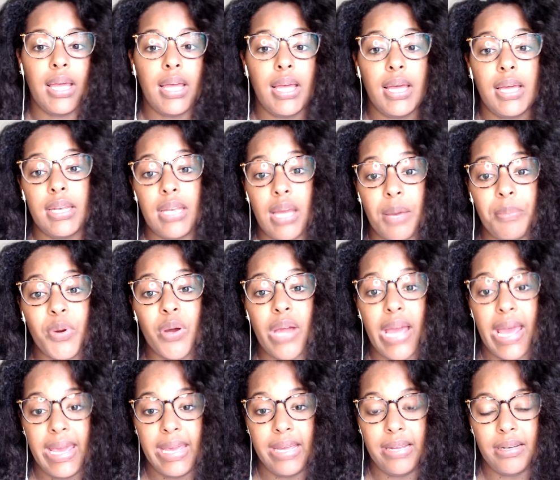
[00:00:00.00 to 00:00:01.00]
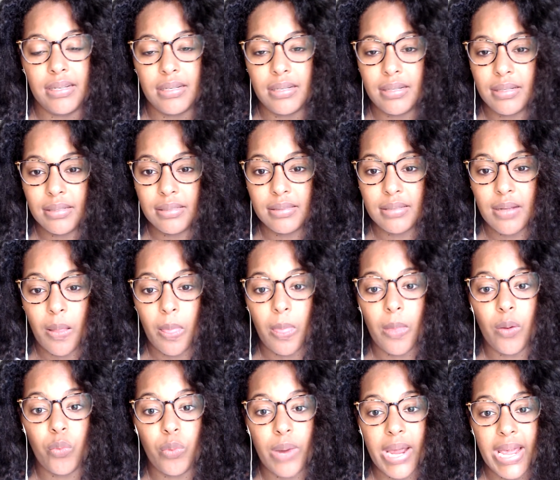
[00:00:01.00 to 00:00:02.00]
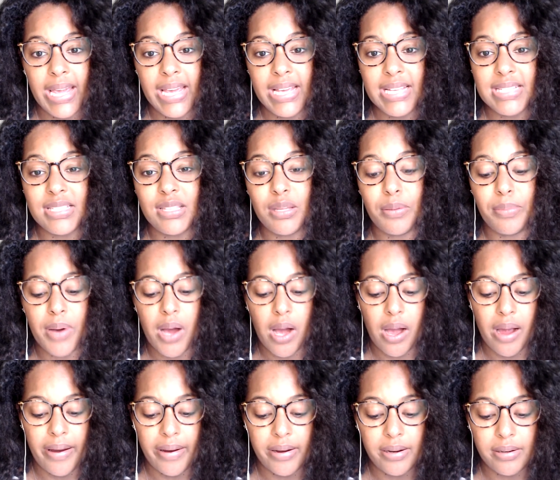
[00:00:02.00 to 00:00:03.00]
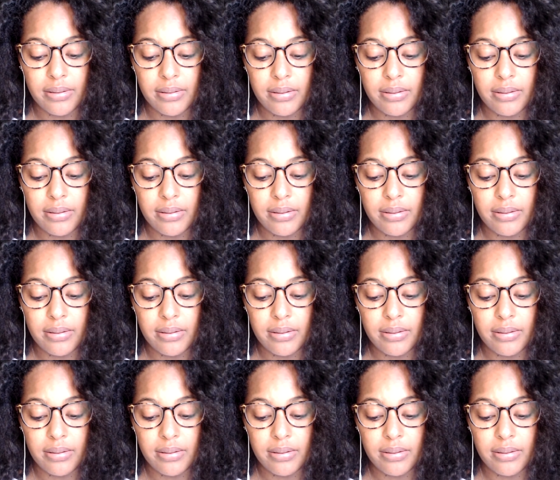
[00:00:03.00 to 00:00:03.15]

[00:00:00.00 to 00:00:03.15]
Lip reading: Number 8, raise the bar.